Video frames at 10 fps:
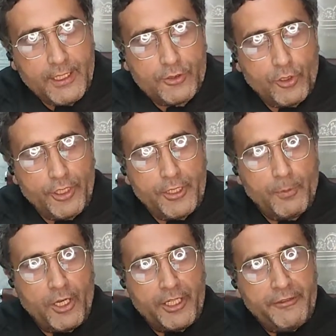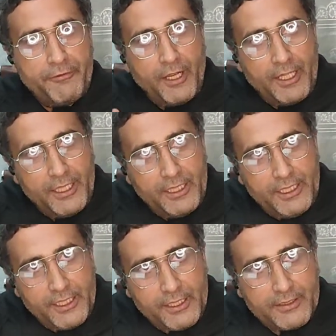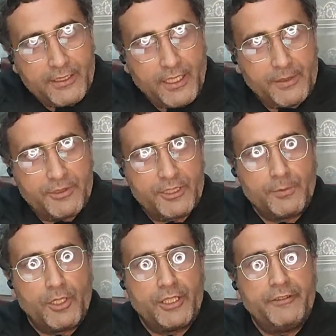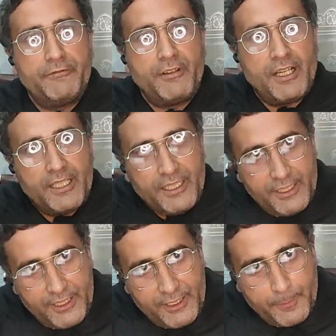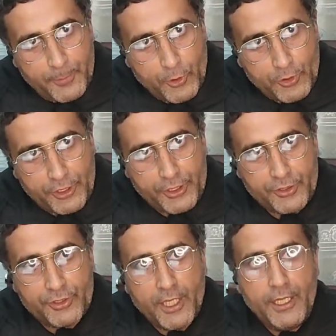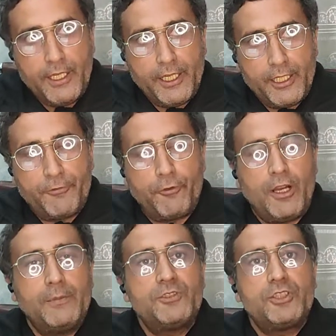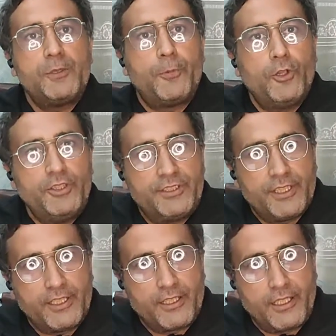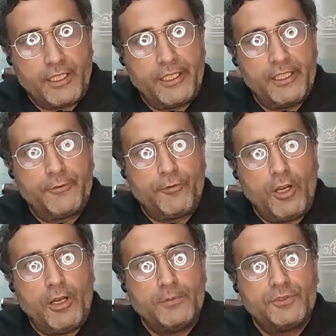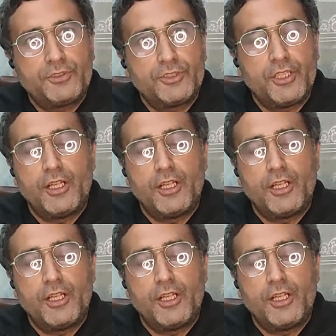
So it modify the enzymes, it modify the proteins, it forms the polysaccharide, it forms